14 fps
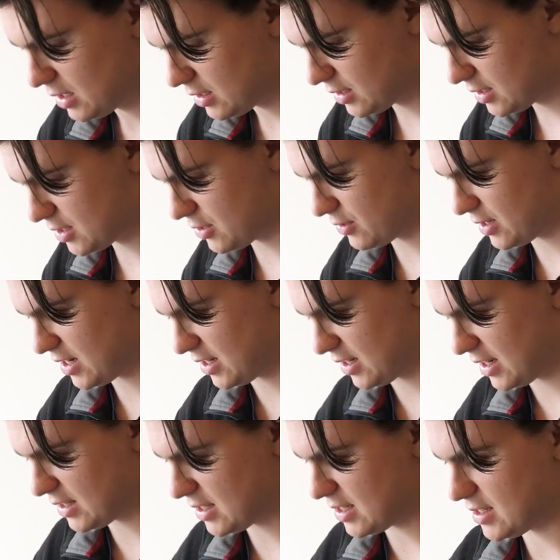Let's go ahead and
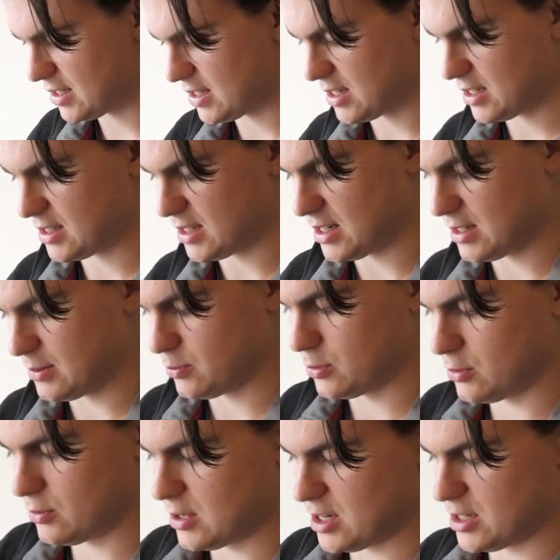get this uh, set up.
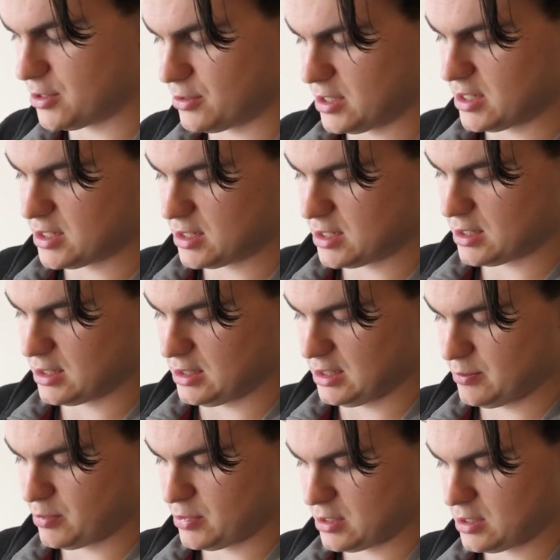We'll undo this clip